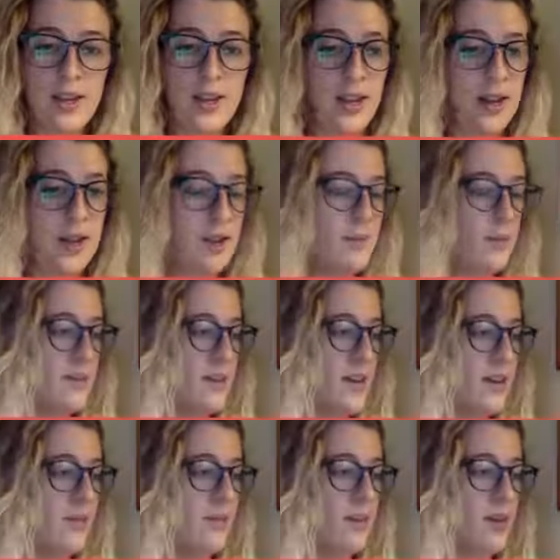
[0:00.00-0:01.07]
It's
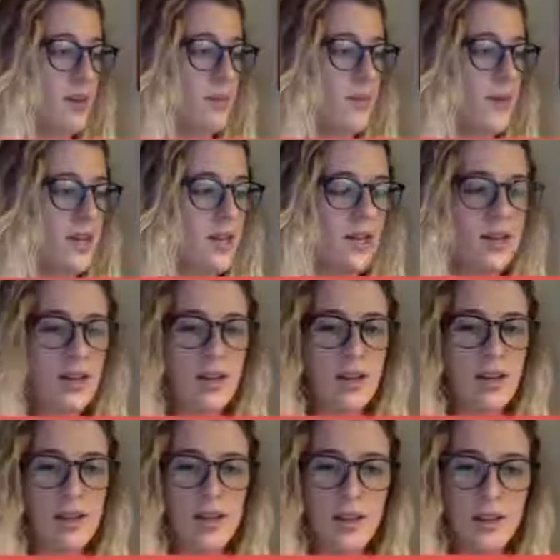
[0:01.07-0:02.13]
kind of like a
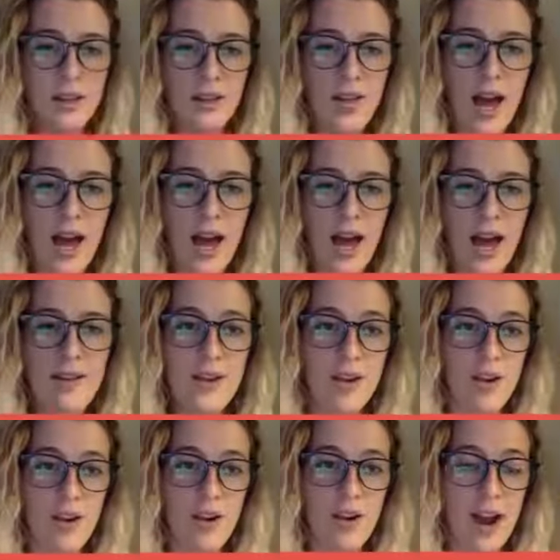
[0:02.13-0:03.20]
big live
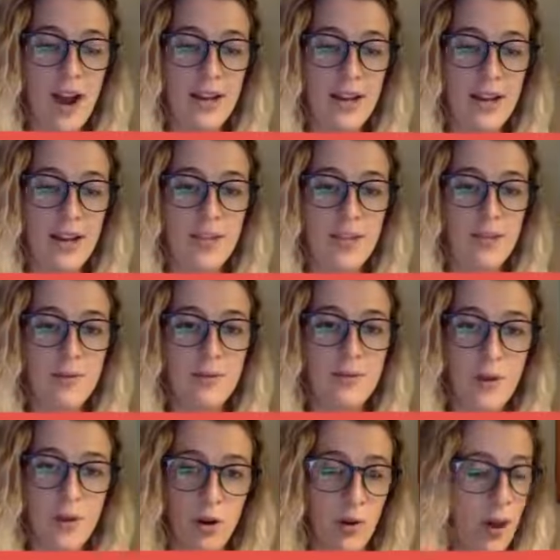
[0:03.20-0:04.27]
interactive
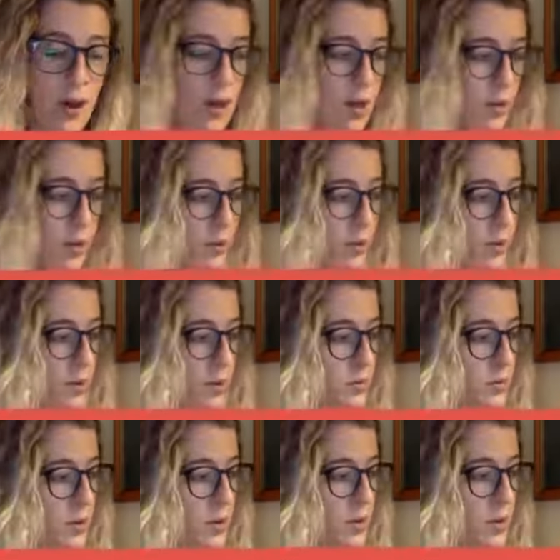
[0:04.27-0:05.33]
photo
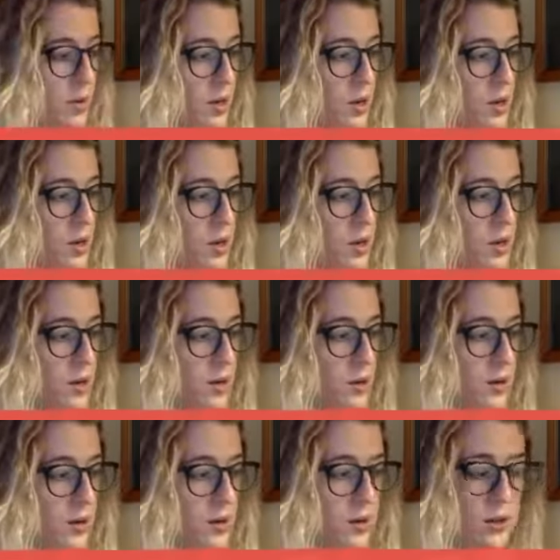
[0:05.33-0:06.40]
album
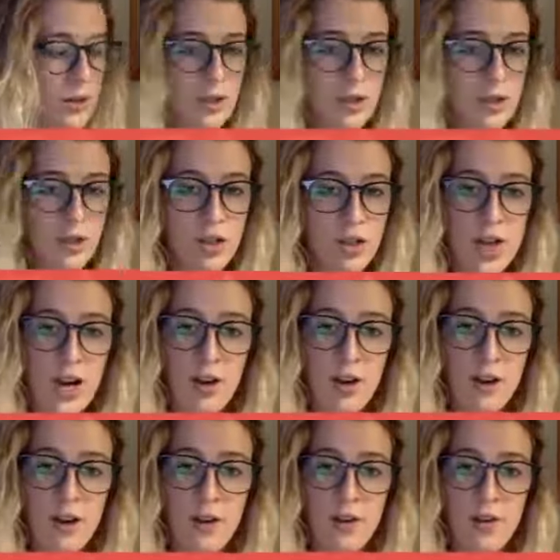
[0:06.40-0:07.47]
where you can
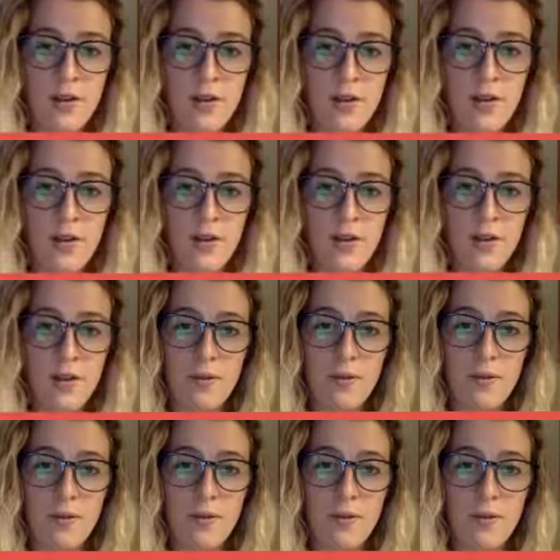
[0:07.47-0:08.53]
share
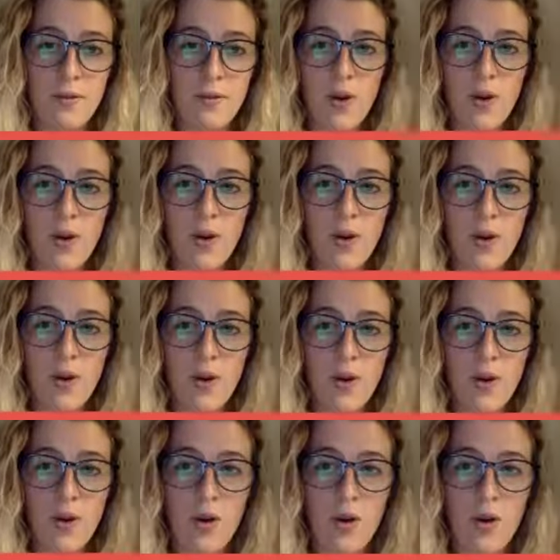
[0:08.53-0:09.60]
photos and
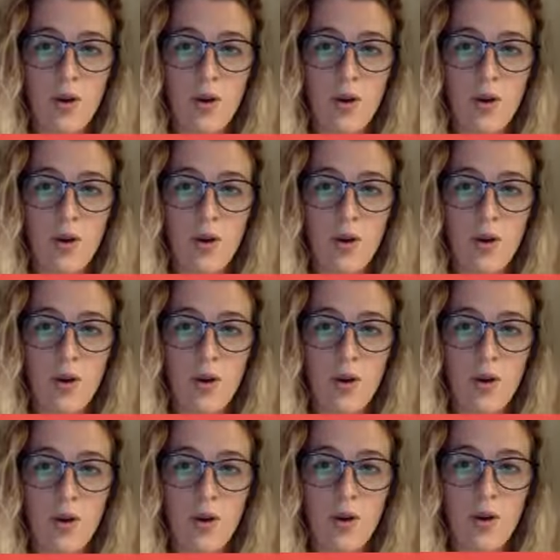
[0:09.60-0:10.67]
videos with your
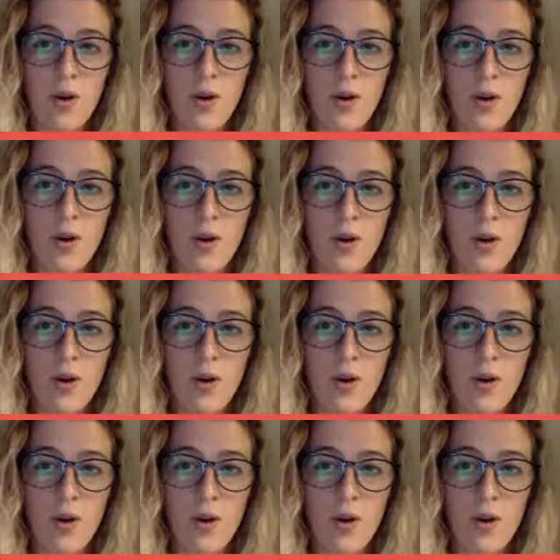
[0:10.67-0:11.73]
friends, your family.
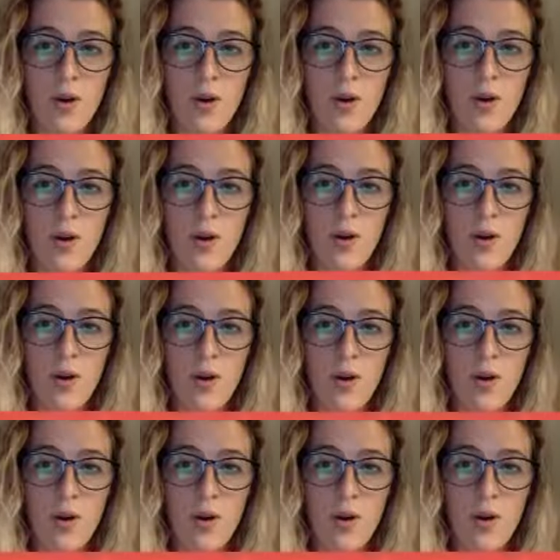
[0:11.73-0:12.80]

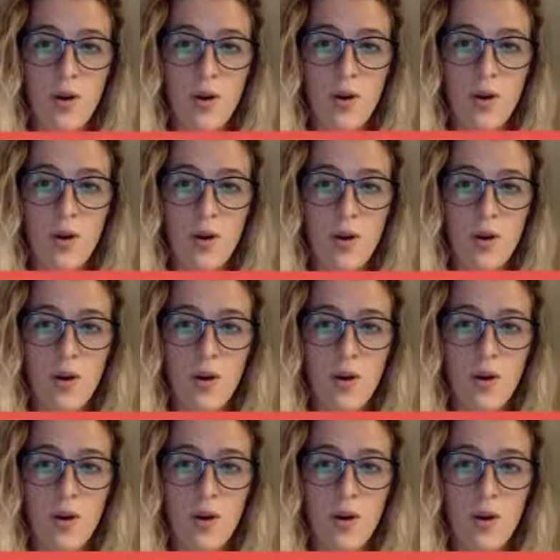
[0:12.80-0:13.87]
Business pages on here
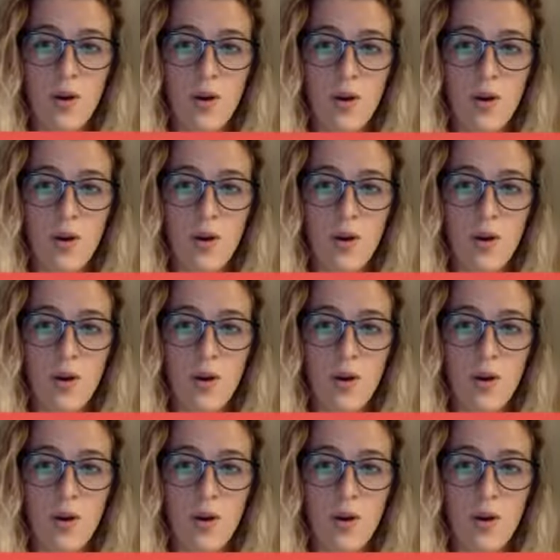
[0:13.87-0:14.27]
as well.